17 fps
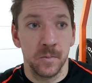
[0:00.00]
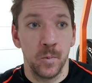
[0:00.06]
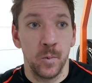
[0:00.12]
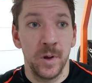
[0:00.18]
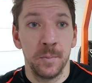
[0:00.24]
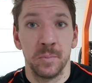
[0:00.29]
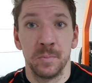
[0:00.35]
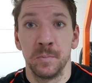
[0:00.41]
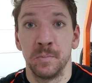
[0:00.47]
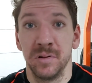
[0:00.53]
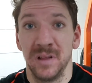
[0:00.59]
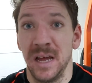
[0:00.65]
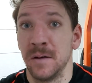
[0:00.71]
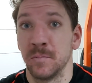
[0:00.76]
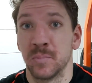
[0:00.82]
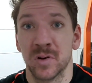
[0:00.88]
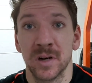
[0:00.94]
we
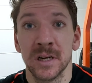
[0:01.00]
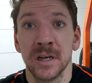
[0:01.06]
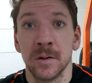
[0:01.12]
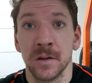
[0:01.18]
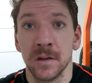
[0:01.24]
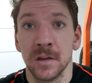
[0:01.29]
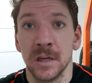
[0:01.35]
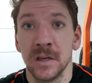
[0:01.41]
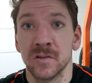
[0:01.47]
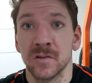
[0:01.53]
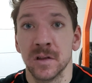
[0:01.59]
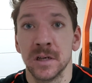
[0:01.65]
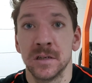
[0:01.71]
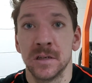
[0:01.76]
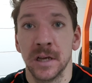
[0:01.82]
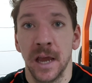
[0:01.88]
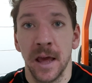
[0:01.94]
blend pretty
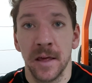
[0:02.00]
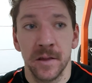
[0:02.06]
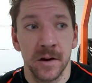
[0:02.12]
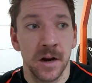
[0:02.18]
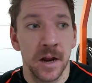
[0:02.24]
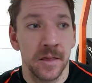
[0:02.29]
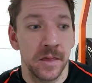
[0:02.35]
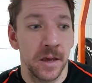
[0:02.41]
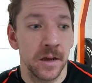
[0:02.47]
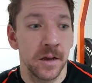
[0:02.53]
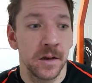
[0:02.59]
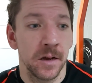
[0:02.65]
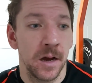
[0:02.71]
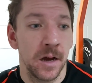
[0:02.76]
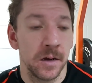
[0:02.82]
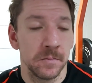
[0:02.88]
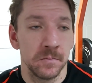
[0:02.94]
easily together. I think
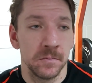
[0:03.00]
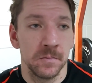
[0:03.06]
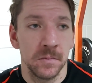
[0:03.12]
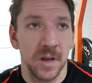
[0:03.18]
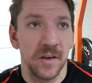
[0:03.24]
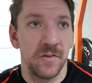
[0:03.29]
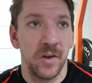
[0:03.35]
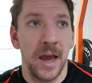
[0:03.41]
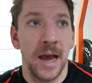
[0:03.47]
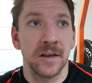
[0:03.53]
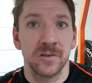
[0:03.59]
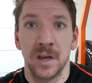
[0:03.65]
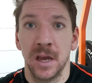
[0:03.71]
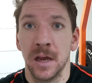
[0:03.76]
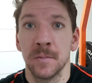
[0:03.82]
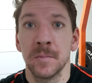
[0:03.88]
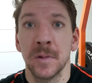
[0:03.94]
if you ask
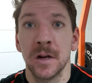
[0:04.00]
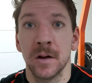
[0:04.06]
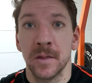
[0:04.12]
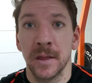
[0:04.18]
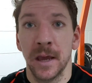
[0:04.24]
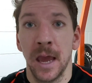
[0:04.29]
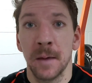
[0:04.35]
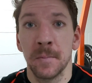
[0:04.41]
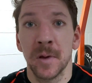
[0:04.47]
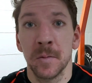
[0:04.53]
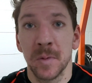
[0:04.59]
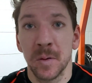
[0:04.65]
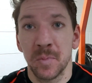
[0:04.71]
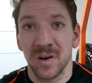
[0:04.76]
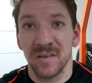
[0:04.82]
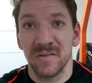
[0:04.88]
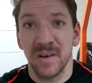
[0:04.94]
him, you know, the game can be
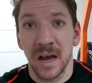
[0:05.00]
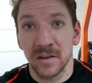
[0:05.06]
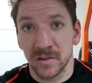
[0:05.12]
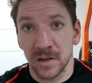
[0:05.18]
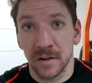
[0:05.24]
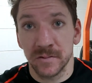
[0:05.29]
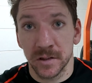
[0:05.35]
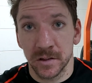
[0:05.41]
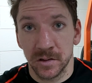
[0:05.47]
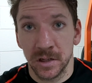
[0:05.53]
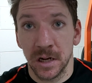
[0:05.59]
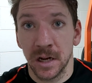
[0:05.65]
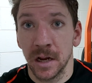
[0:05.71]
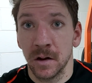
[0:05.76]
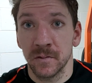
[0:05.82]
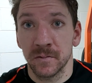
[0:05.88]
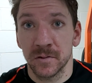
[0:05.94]
pretty fast after
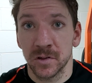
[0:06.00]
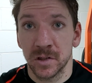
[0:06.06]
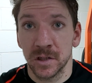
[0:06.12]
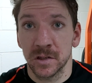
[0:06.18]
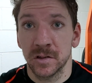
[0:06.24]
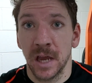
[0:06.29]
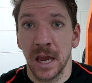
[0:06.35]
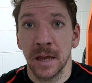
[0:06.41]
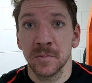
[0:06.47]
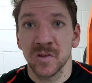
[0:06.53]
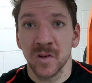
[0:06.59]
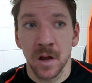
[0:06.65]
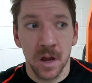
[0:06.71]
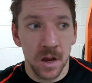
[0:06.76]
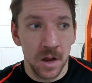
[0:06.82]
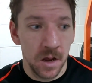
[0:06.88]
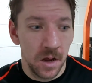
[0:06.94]
sitting out for six games.
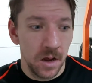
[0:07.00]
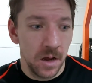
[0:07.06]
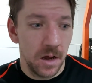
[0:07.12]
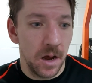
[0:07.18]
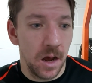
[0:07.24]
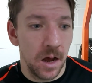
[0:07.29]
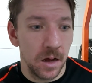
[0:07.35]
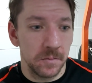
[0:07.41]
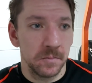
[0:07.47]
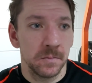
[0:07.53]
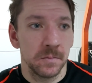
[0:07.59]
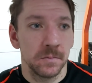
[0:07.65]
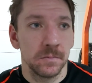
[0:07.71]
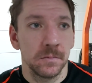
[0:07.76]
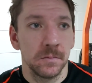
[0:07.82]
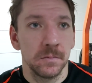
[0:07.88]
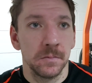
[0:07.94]

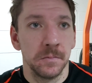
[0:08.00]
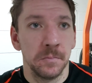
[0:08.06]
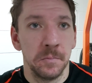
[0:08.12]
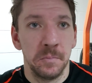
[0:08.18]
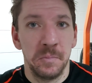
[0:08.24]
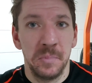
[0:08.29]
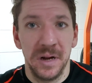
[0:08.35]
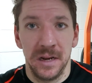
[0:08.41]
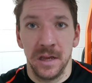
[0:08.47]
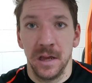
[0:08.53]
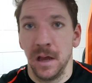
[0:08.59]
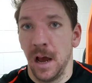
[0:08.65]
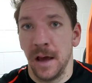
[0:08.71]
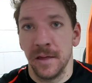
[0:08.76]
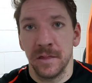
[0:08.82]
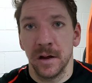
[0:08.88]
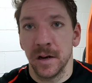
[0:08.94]

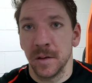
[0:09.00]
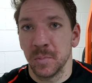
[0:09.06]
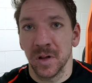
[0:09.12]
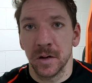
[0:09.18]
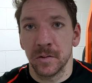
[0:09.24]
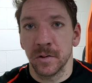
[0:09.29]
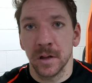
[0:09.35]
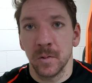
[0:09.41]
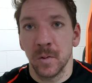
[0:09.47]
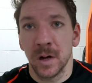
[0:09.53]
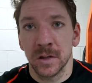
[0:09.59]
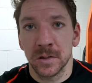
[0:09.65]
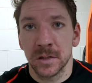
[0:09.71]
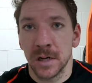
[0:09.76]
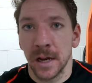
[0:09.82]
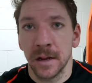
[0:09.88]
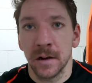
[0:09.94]
I thought he played really well
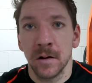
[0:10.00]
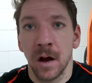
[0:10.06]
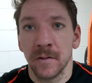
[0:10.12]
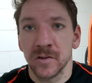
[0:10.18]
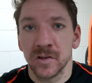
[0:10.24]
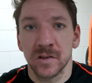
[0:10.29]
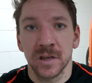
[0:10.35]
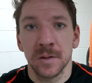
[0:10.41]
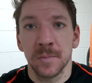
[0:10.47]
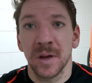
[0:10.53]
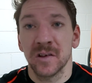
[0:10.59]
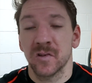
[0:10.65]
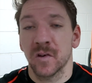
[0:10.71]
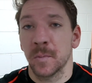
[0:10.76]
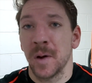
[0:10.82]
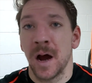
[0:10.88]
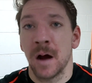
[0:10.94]
tonight. Obviously, he
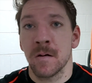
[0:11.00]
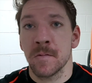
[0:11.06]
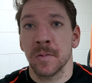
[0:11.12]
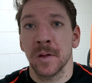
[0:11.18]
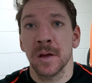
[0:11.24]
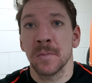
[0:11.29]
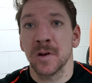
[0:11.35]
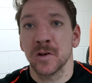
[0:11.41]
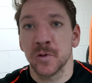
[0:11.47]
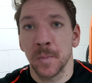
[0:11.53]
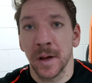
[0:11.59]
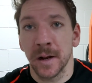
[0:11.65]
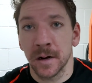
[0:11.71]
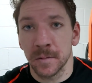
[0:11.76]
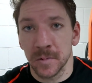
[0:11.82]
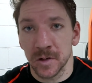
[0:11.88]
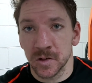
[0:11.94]
makes our power play much
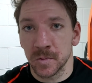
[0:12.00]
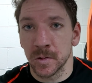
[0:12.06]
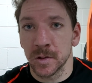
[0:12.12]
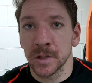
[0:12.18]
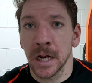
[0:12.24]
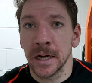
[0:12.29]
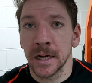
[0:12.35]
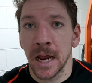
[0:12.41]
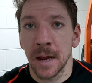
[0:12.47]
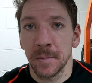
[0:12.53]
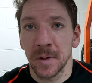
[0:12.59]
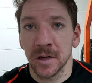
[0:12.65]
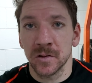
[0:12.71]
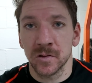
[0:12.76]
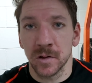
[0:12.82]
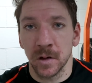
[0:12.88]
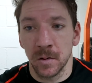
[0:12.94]
better, much more
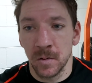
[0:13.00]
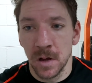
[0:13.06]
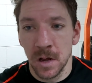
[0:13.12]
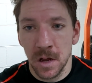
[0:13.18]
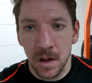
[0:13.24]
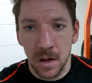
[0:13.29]
dynamic. So